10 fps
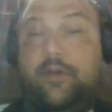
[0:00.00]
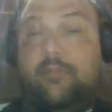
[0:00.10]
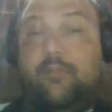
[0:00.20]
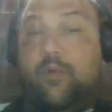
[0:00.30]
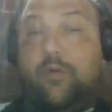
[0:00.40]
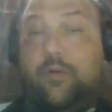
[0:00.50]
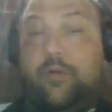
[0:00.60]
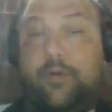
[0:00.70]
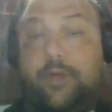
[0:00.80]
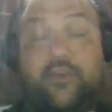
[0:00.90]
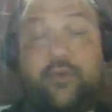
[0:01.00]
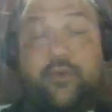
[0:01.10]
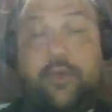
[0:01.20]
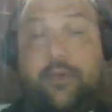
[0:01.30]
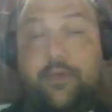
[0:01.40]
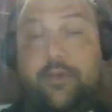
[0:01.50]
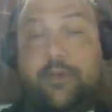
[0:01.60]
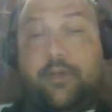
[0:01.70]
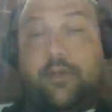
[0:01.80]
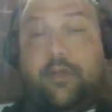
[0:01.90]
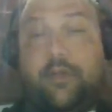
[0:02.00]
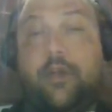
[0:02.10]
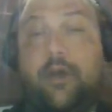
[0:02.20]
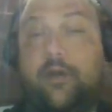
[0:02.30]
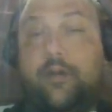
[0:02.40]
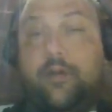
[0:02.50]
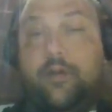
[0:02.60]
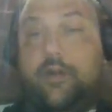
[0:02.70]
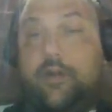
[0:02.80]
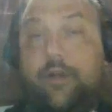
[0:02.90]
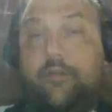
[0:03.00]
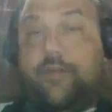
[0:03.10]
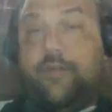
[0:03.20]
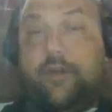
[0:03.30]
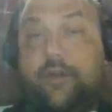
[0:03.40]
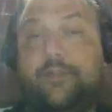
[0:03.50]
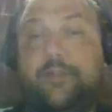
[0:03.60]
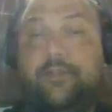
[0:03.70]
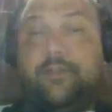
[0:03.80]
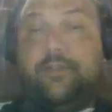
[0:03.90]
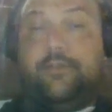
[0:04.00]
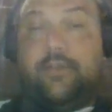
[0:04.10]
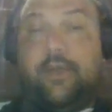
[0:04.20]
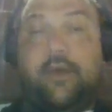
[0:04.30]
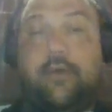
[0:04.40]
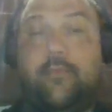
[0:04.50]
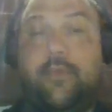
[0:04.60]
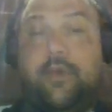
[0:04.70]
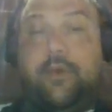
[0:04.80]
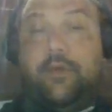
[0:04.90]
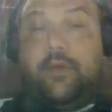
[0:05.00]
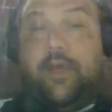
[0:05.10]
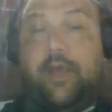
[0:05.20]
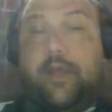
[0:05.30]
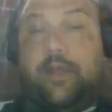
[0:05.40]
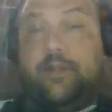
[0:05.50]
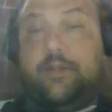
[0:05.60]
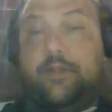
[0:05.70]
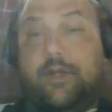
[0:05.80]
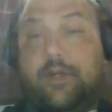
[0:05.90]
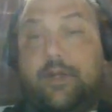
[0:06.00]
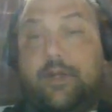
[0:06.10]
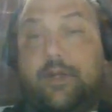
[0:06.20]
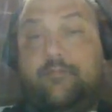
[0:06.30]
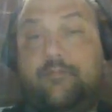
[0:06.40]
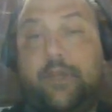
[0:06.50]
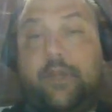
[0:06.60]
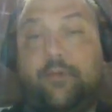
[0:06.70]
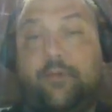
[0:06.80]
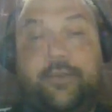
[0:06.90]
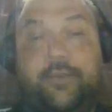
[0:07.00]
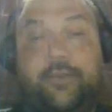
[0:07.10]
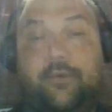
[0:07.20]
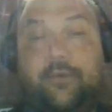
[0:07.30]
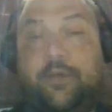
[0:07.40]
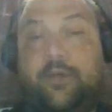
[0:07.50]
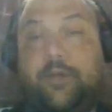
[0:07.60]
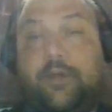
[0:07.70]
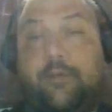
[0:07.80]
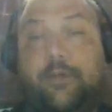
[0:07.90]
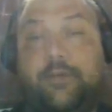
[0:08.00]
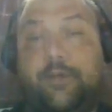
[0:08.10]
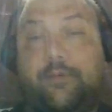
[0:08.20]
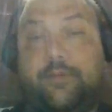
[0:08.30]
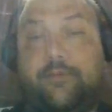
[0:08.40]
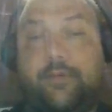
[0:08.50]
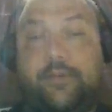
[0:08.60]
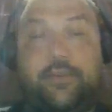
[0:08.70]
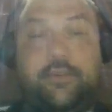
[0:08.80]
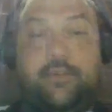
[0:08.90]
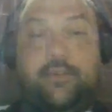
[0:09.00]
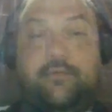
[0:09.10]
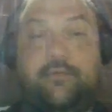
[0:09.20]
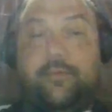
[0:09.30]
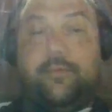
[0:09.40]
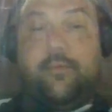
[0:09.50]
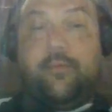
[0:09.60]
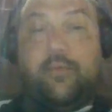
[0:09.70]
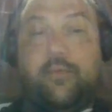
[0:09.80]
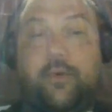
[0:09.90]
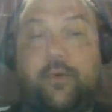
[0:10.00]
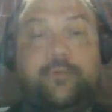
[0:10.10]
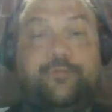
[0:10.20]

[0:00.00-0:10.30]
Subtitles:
more enjoyed than other fine arts, um, and equal to music, which of course existed from time immemorial.